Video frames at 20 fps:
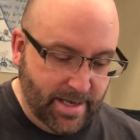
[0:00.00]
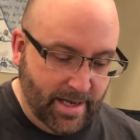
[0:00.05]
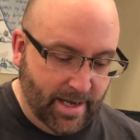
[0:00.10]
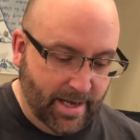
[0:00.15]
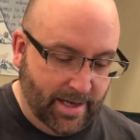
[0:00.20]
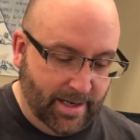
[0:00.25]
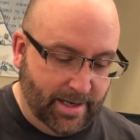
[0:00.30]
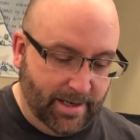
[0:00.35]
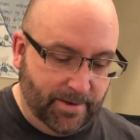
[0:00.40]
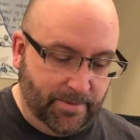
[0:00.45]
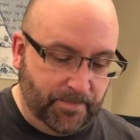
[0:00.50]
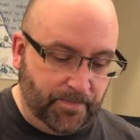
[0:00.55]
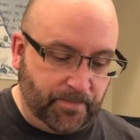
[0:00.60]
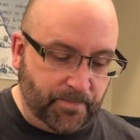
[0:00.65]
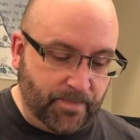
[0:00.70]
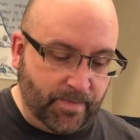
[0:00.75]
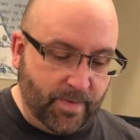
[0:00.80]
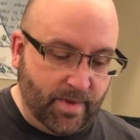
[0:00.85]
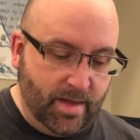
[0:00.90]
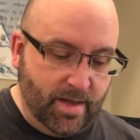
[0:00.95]
Um,
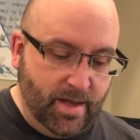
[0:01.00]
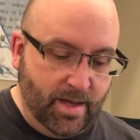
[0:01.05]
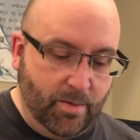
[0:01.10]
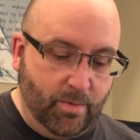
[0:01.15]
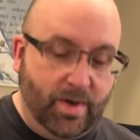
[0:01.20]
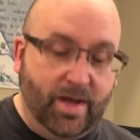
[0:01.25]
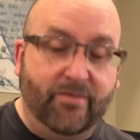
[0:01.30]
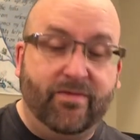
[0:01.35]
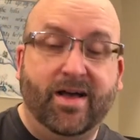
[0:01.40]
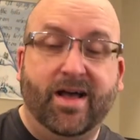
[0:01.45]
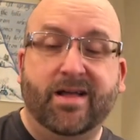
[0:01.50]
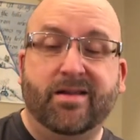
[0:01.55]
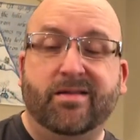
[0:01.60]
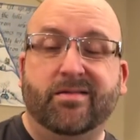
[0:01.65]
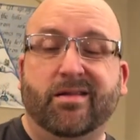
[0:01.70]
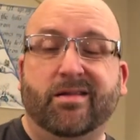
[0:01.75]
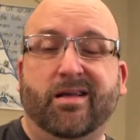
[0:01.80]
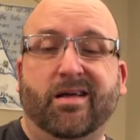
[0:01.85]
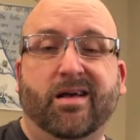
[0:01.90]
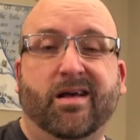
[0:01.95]
we've
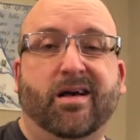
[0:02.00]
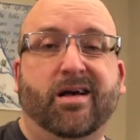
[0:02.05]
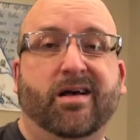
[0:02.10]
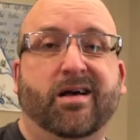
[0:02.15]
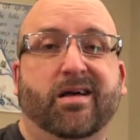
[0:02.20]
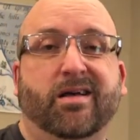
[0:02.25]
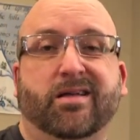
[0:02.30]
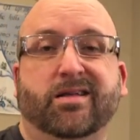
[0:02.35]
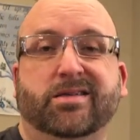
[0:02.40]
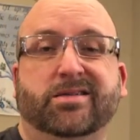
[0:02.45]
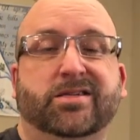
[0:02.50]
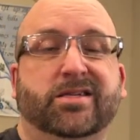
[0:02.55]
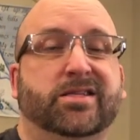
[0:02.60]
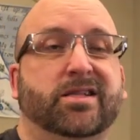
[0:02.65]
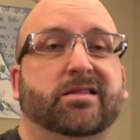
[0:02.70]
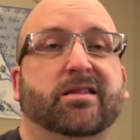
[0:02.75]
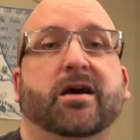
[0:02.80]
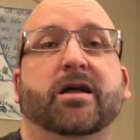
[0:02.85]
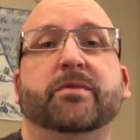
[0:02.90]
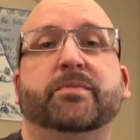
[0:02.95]
had uh, just a
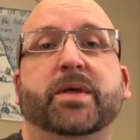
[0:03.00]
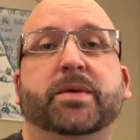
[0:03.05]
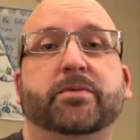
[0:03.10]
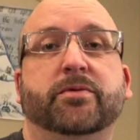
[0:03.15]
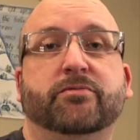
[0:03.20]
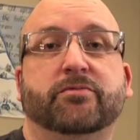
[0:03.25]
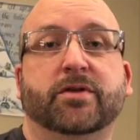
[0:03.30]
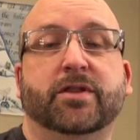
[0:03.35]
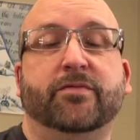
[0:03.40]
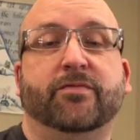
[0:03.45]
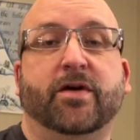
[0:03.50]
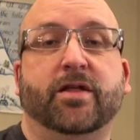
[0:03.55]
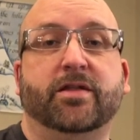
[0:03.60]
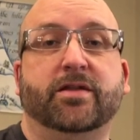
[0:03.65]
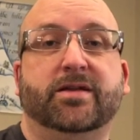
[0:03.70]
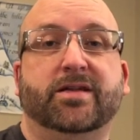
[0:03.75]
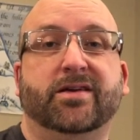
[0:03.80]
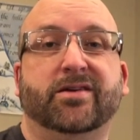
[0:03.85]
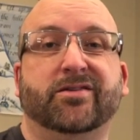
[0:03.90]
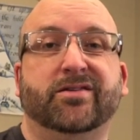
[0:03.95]
lot of people really
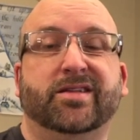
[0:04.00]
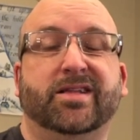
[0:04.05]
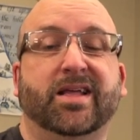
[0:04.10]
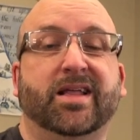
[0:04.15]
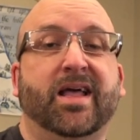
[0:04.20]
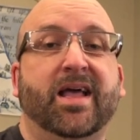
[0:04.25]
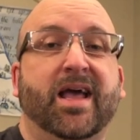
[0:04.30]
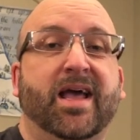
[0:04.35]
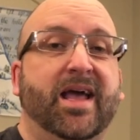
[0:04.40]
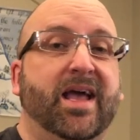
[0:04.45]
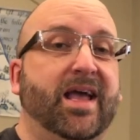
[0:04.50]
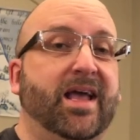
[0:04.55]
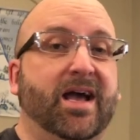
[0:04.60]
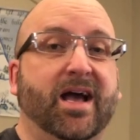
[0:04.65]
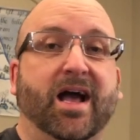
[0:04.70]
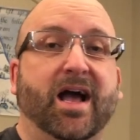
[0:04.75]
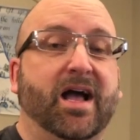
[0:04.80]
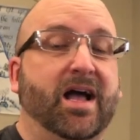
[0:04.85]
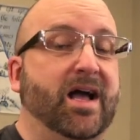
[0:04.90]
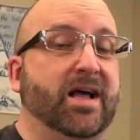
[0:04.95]
volunteer and say, hey,
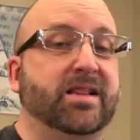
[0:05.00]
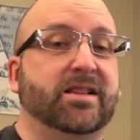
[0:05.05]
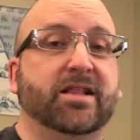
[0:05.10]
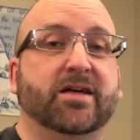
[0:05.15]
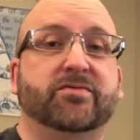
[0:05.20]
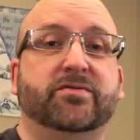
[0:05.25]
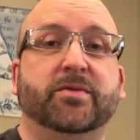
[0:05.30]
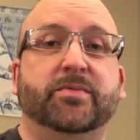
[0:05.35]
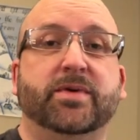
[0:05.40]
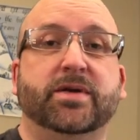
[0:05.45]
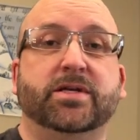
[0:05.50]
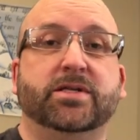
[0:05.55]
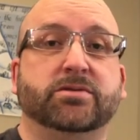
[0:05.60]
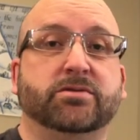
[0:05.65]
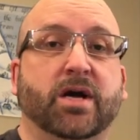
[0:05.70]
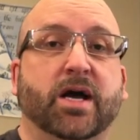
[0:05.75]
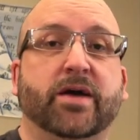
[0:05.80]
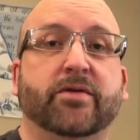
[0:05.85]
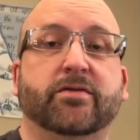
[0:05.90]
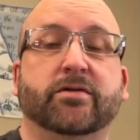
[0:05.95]
I- would love to be a
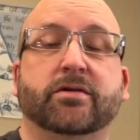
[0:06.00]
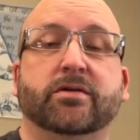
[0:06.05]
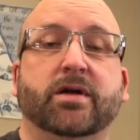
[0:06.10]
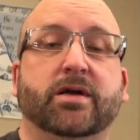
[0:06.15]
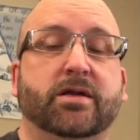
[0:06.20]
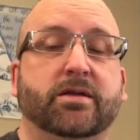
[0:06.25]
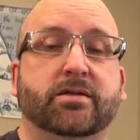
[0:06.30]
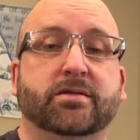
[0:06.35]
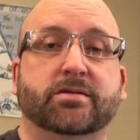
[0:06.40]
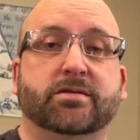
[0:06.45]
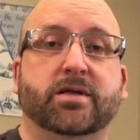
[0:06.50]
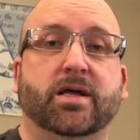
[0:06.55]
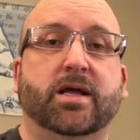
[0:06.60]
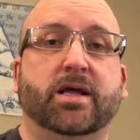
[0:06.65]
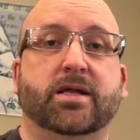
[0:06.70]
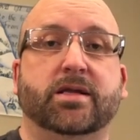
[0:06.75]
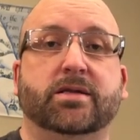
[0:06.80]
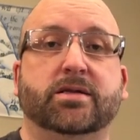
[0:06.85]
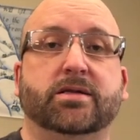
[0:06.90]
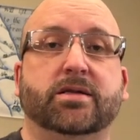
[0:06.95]
driver and,
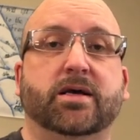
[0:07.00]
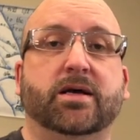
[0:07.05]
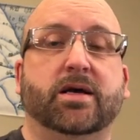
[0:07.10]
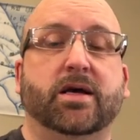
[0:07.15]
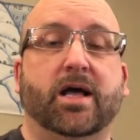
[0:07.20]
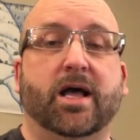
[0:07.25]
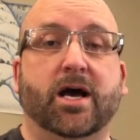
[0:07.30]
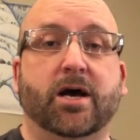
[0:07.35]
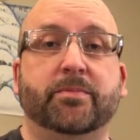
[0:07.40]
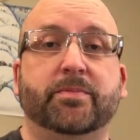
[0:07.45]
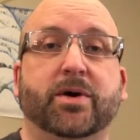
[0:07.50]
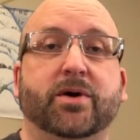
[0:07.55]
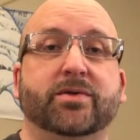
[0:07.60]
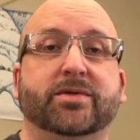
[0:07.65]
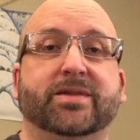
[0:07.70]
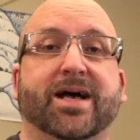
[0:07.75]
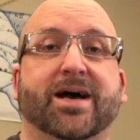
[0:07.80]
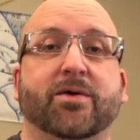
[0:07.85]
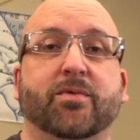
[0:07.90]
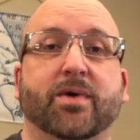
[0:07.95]
and help out
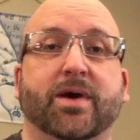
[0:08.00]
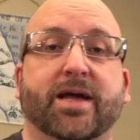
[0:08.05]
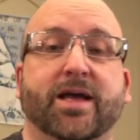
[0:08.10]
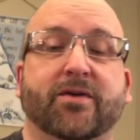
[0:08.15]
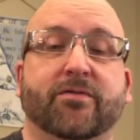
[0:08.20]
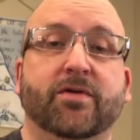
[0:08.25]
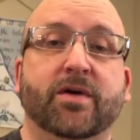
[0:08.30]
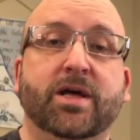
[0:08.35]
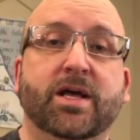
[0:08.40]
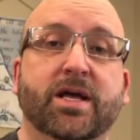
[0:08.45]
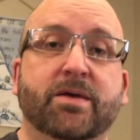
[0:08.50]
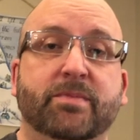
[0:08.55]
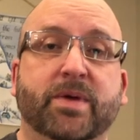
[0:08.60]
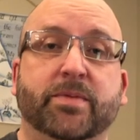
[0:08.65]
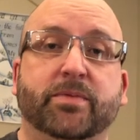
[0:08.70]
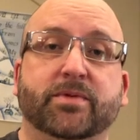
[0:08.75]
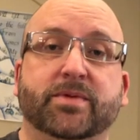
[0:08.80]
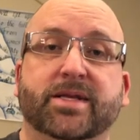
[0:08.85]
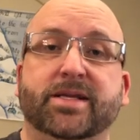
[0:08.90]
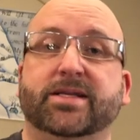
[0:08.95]
that way if
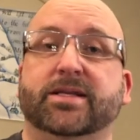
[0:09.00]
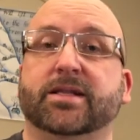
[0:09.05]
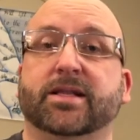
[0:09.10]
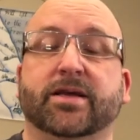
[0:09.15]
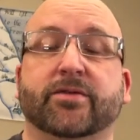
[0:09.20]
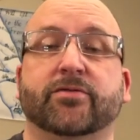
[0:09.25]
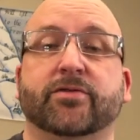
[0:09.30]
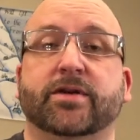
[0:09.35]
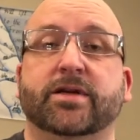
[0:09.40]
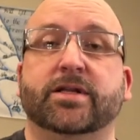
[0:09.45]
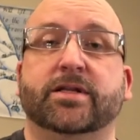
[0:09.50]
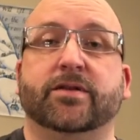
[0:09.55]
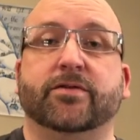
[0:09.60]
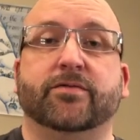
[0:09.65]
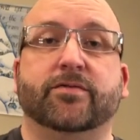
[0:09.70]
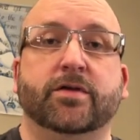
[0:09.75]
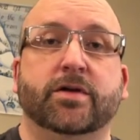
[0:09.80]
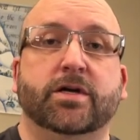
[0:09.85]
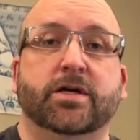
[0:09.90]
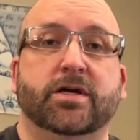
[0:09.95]
people need deliveries
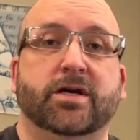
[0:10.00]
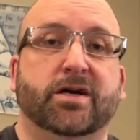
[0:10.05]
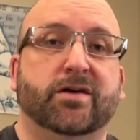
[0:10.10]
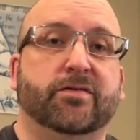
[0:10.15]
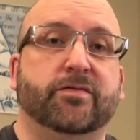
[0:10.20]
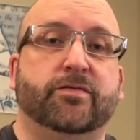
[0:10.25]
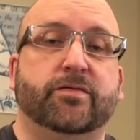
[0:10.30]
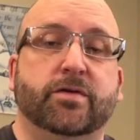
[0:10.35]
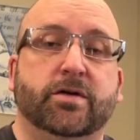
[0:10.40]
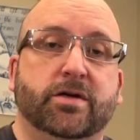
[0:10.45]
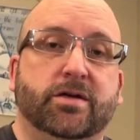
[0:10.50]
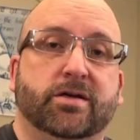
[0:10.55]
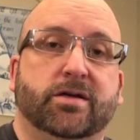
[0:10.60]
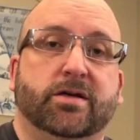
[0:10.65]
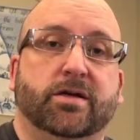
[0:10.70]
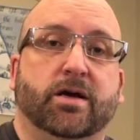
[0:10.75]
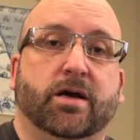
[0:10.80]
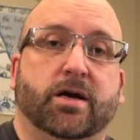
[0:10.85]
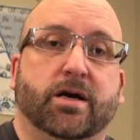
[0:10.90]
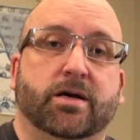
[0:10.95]
of, of
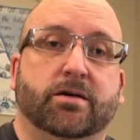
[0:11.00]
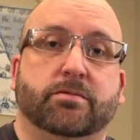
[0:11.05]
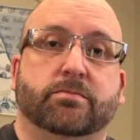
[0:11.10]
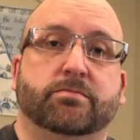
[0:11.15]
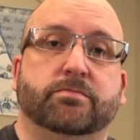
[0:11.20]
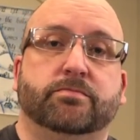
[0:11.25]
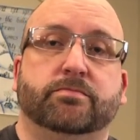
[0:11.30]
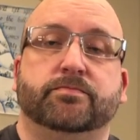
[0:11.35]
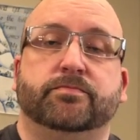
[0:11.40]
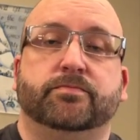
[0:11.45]
um,